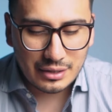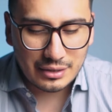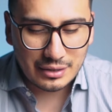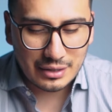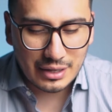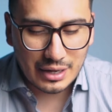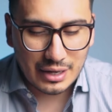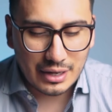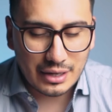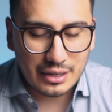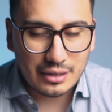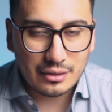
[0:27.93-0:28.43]

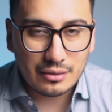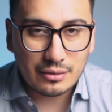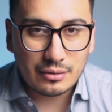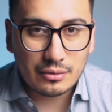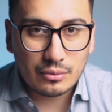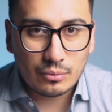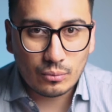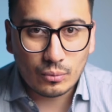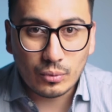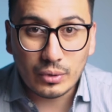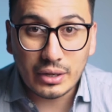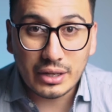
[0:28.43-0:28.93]
that
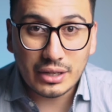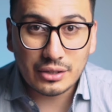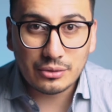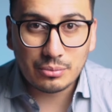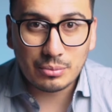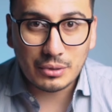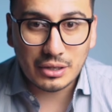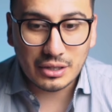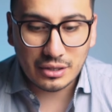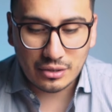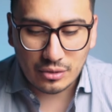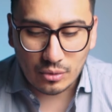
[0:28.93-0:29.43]
we as
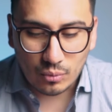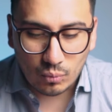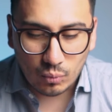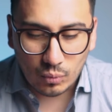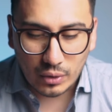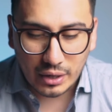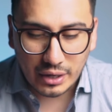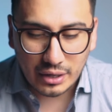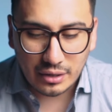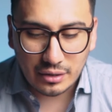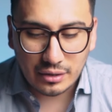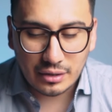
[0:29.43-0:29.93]
men can
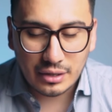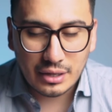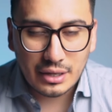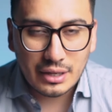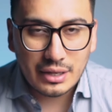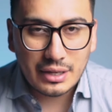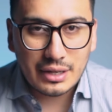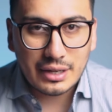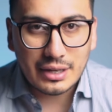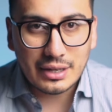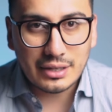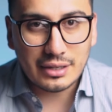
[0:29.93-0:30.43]
wear
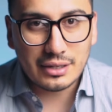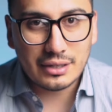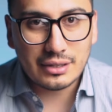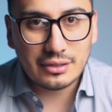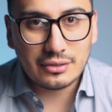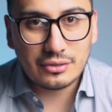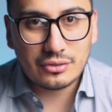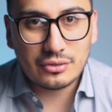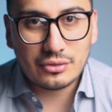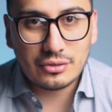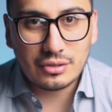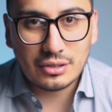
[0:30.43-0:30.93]

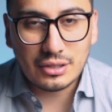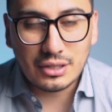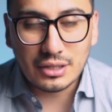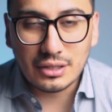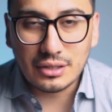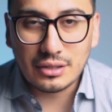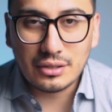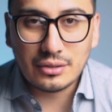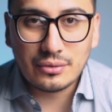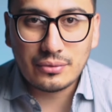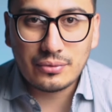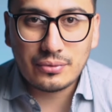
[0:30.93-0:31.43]
as to
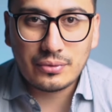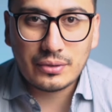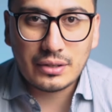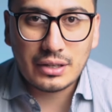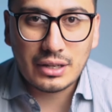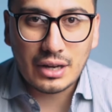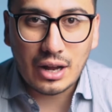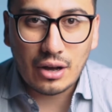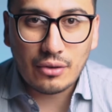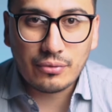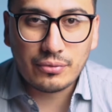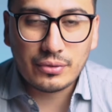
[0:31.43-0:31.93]
give
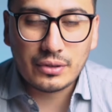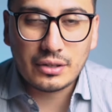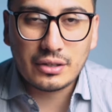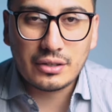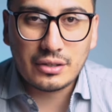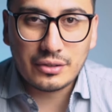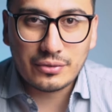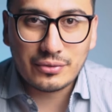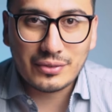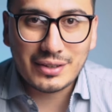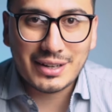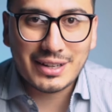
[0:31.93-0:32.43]
an outfit a
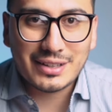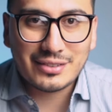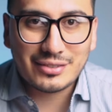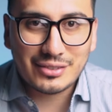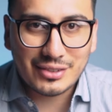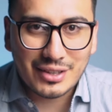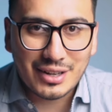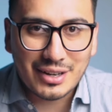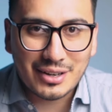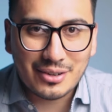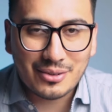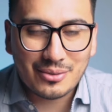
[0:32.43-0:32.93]
different
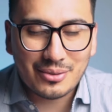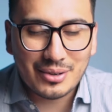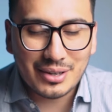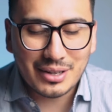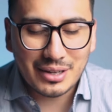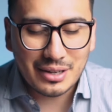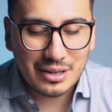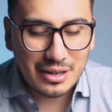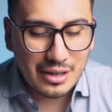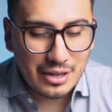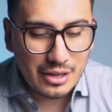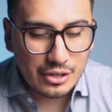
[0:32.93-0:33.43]
aesthetic,
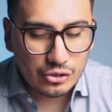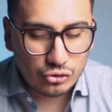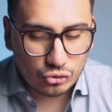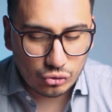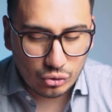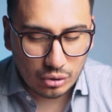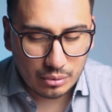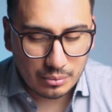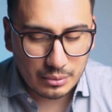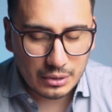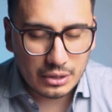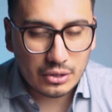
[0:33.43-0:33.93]
right?
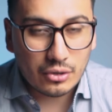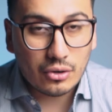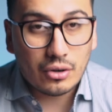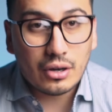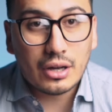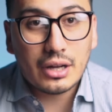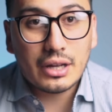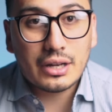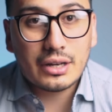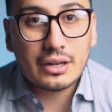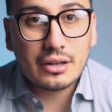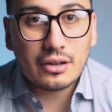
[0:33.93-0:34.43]
So I'm going to go
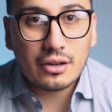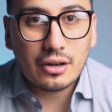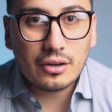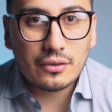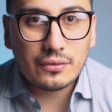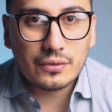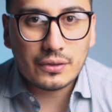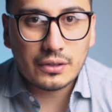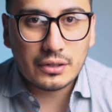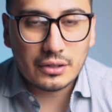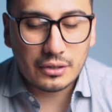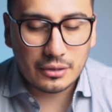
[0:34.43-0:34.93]
ahead and
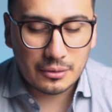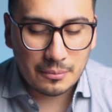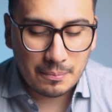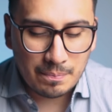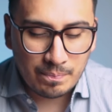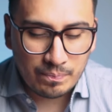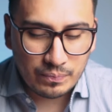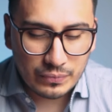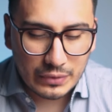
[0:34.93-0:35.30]
cover